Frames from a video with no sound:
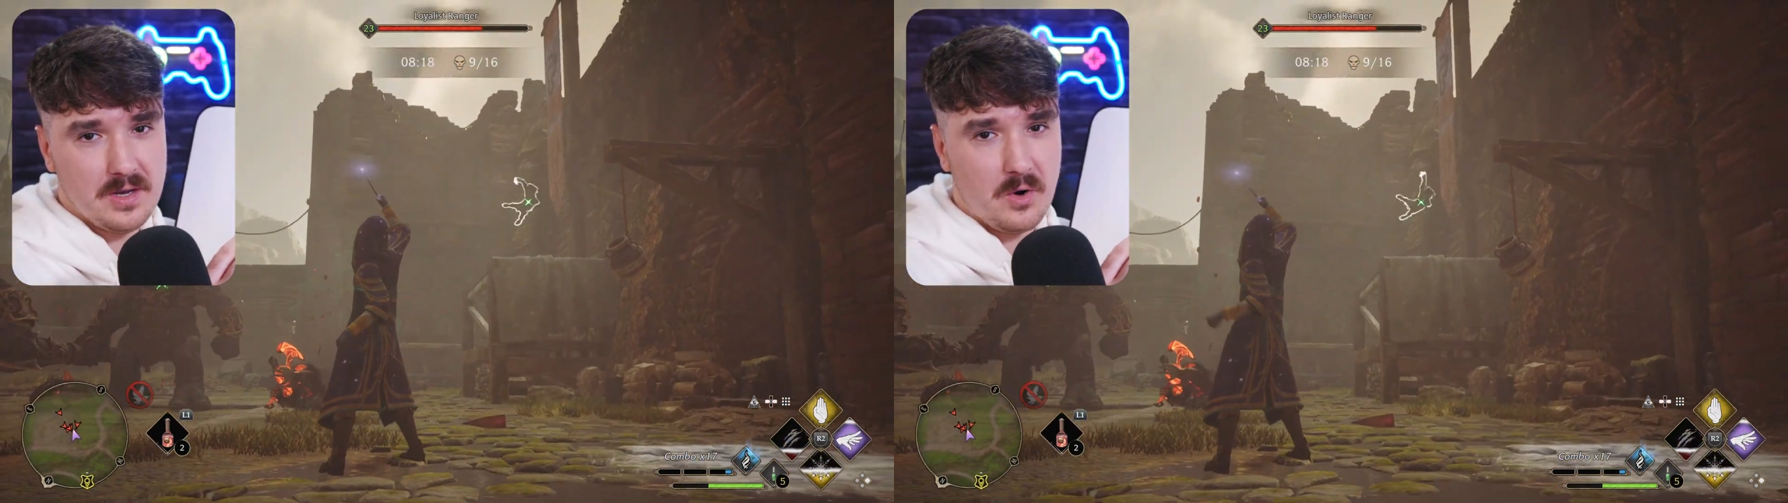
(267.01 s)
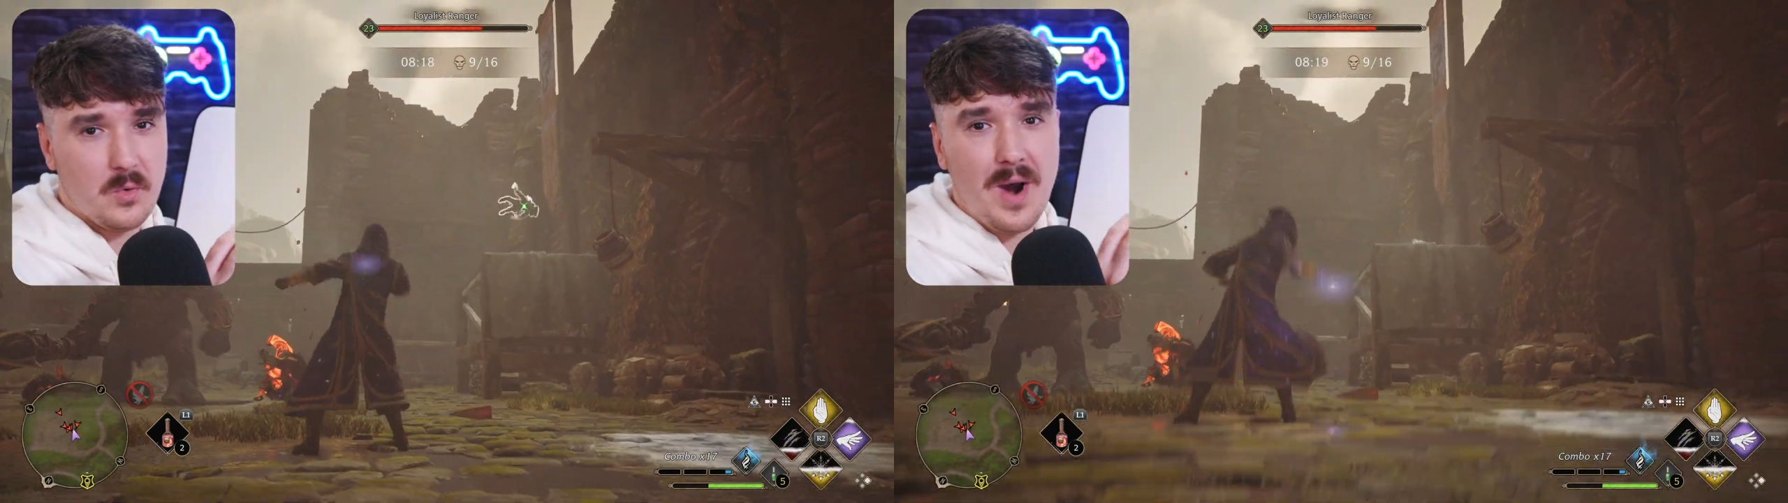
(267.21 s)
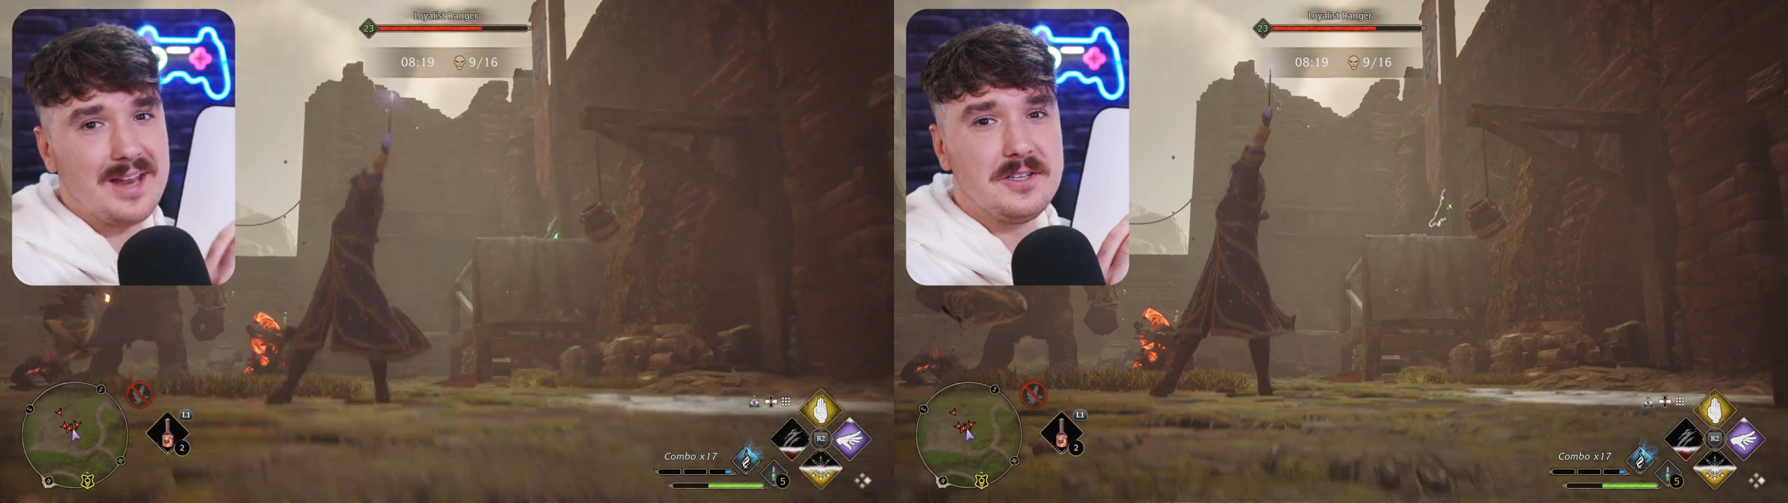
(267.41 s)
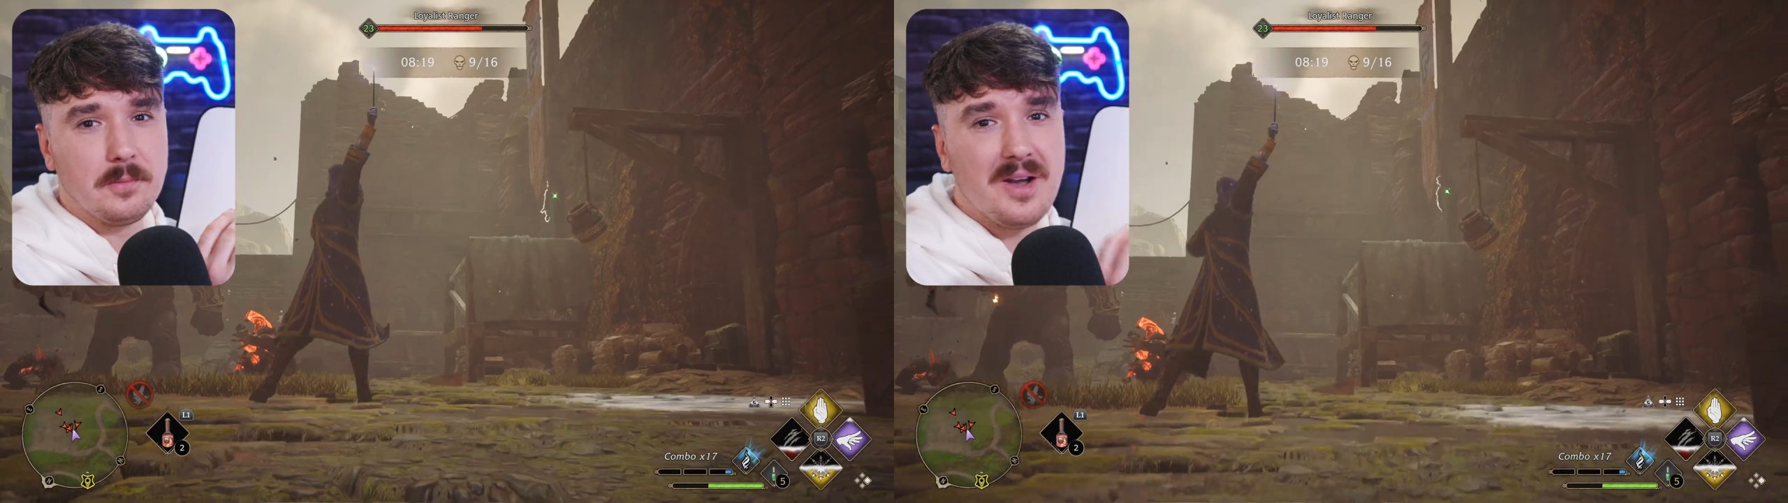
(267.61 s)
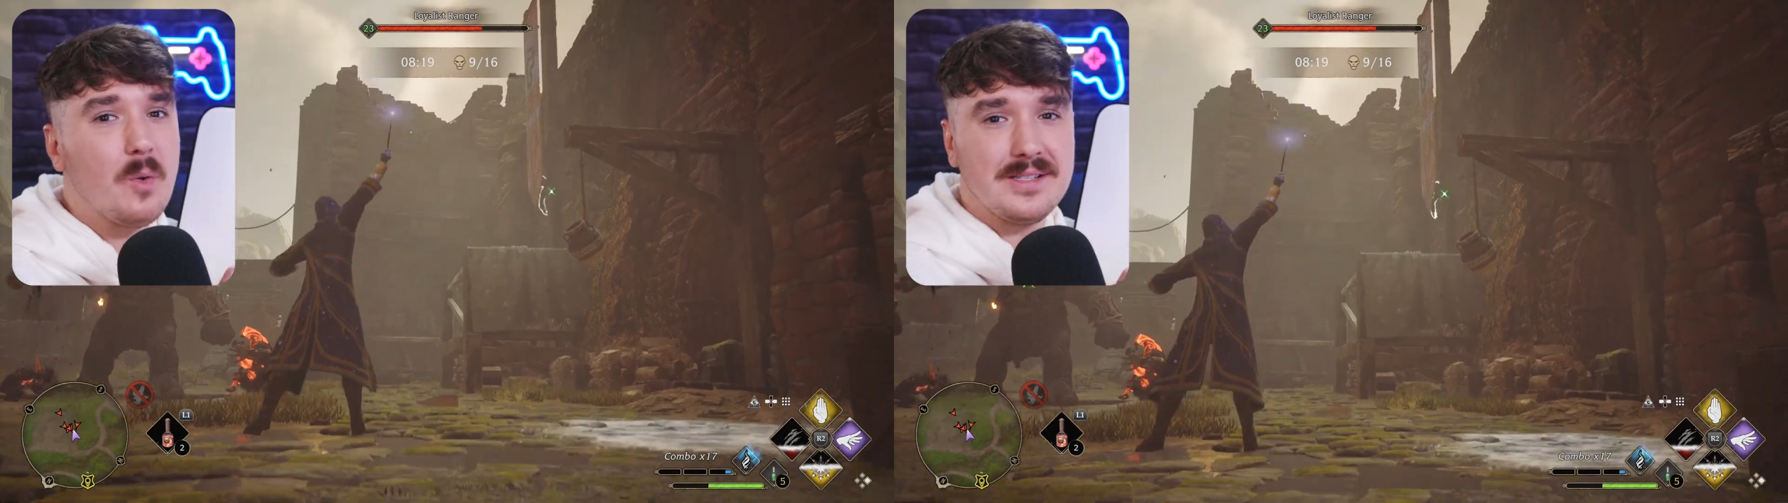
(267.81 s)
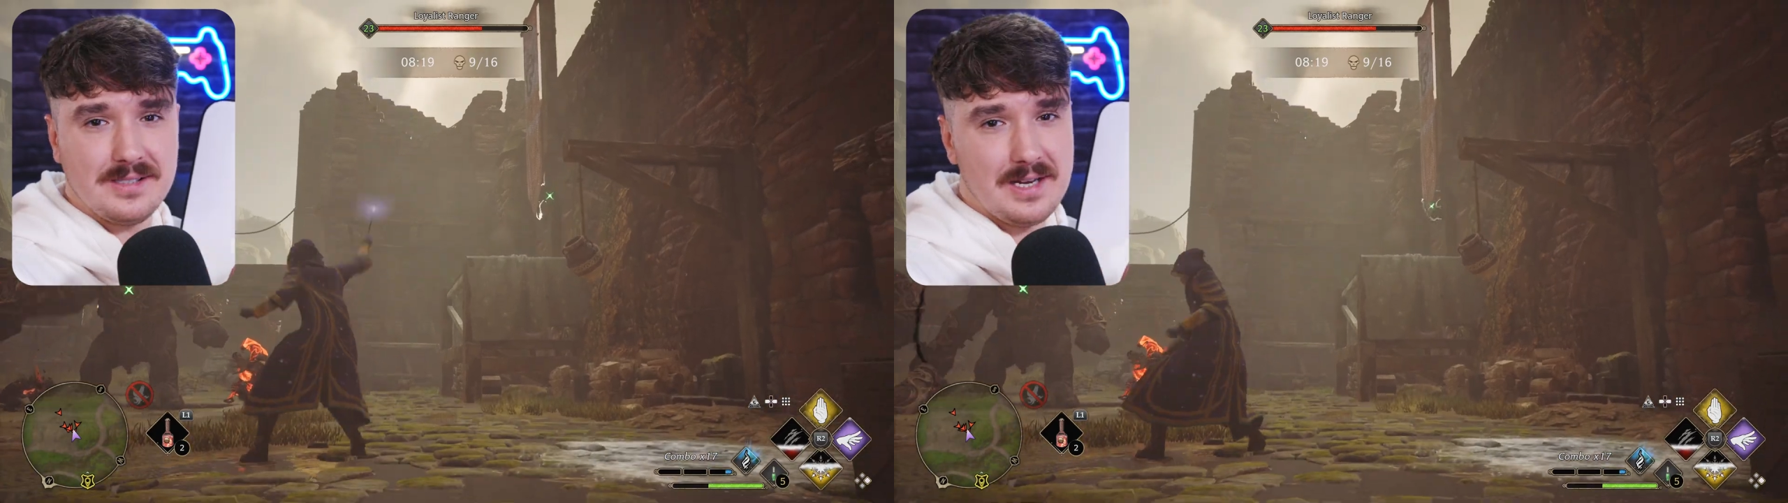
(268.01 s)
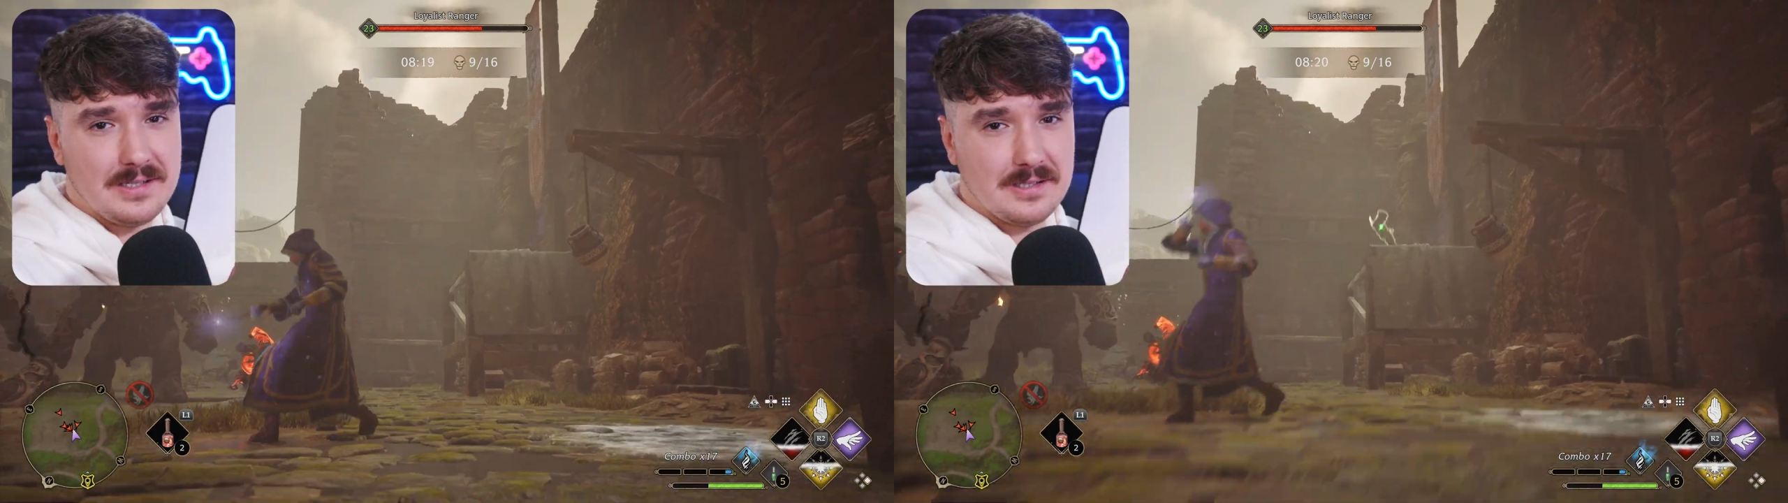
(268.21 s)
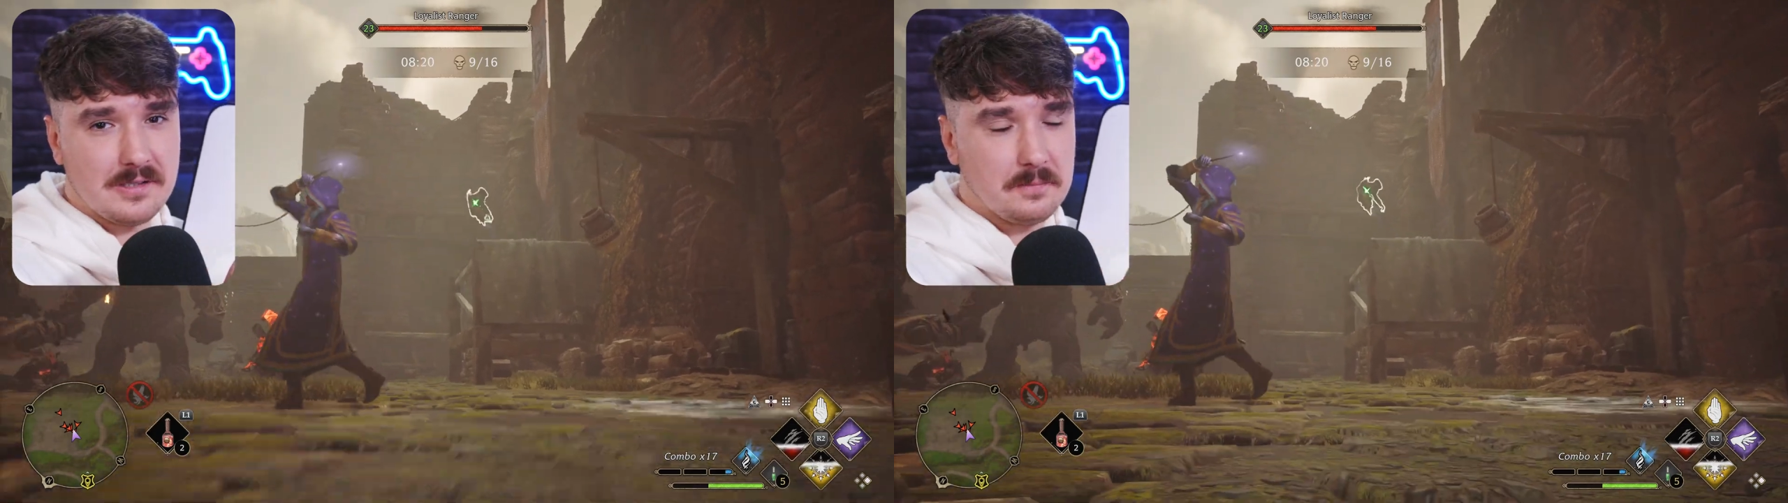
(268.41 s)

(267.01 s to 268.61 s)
random coincidence.